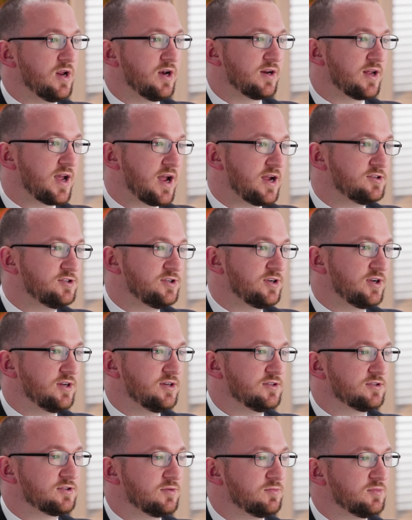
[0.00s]
engaging
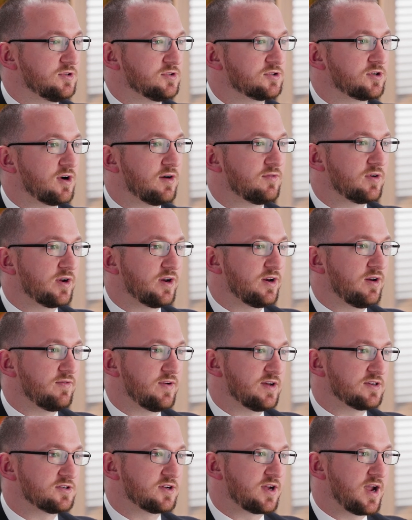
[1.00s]
in some discovery and
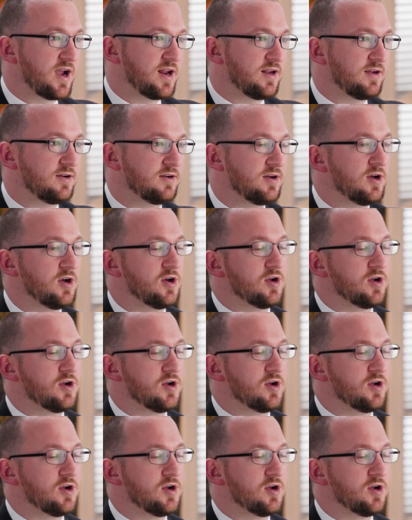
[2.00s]
investigating